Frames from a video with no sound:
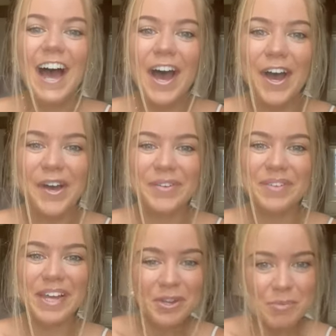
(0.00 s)
Um,
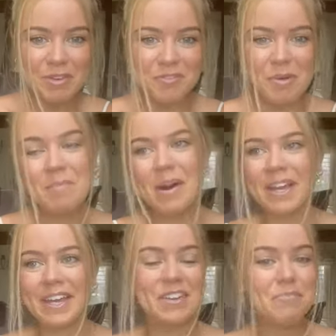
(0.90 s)
a little bit of my
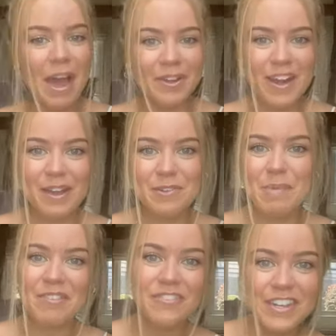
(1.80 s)
kind of background,
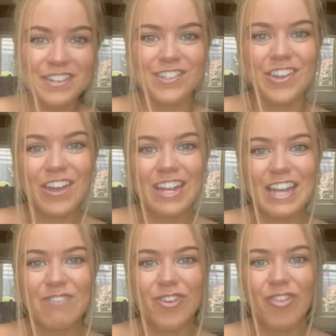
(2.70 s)
my fitness journey, and
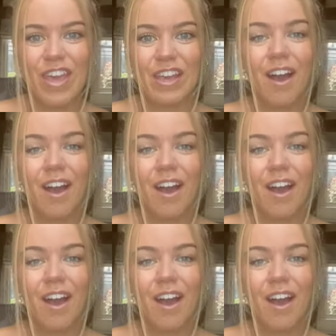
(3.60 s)
everything.